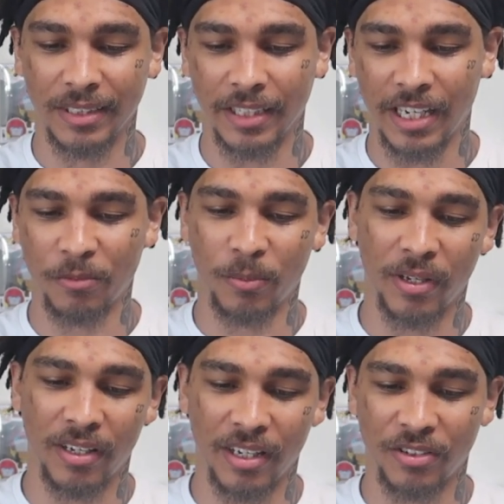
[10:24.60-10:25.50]
Cameron
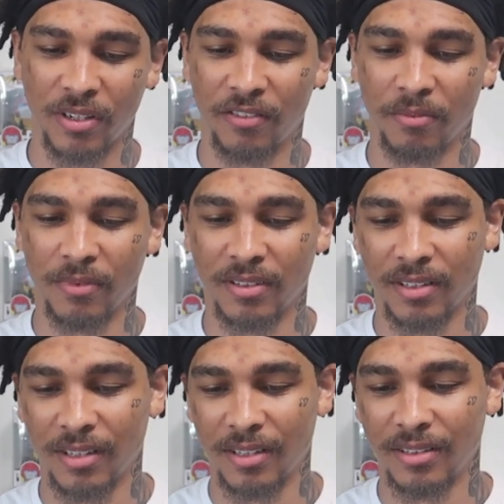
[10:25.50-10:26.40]
Payne got traded from the
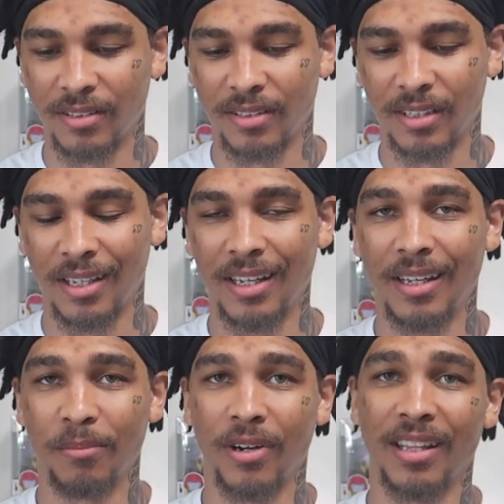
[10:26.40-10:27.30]
Suns.
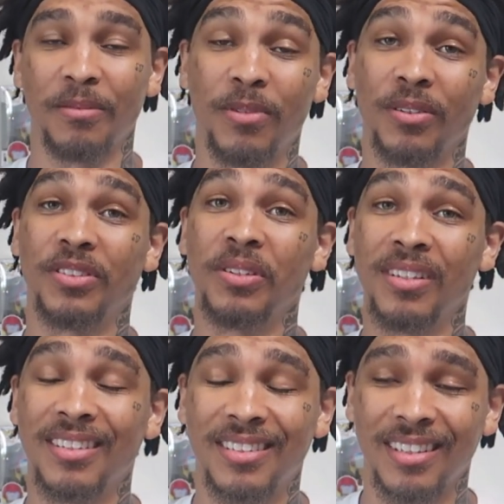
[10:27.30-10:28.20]
Bradley Beal to
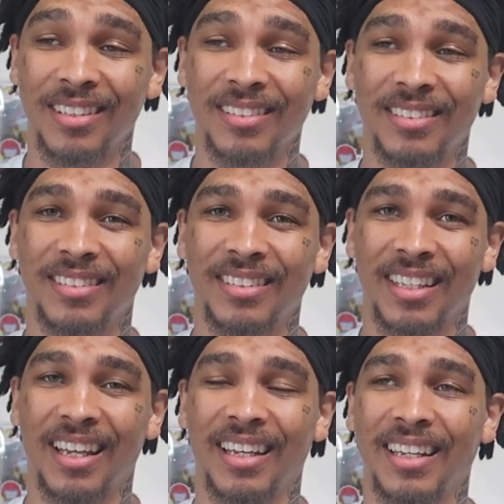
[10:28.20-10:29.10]
the Suns.
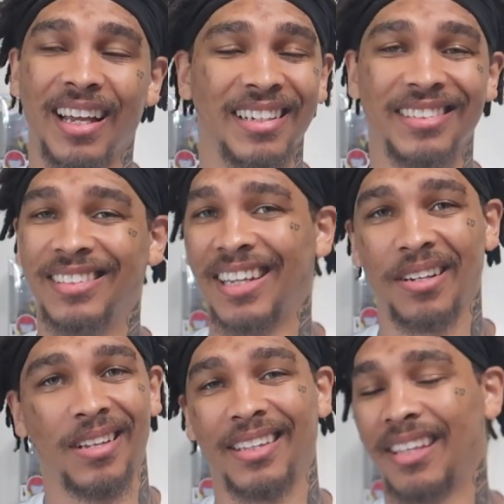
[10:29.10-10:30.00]
That I
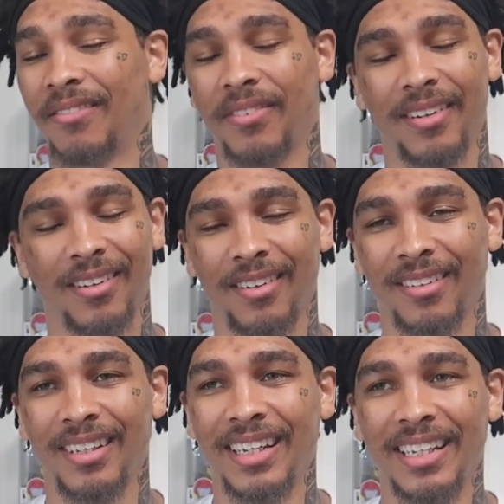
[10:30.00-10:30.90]
don't like that fit at
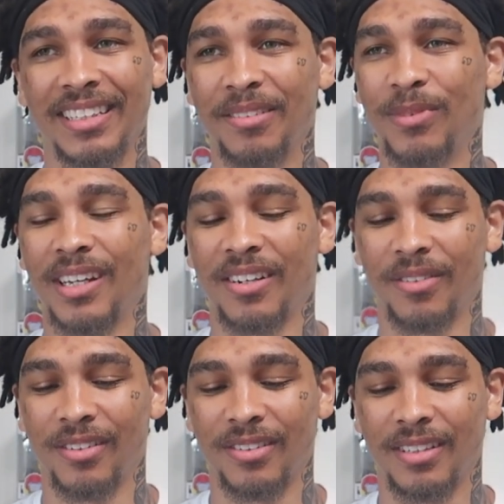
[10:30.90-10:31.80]
all. To me, I
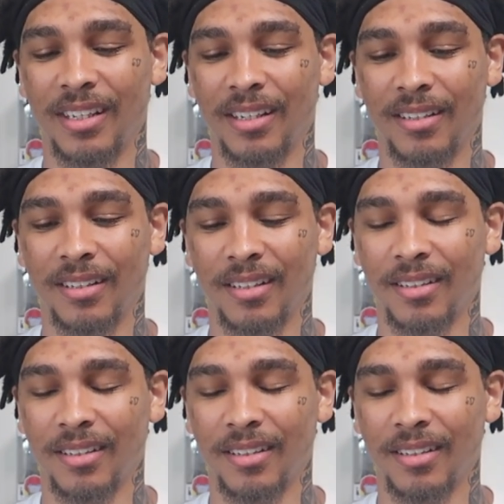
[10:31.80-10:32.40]
don't understand.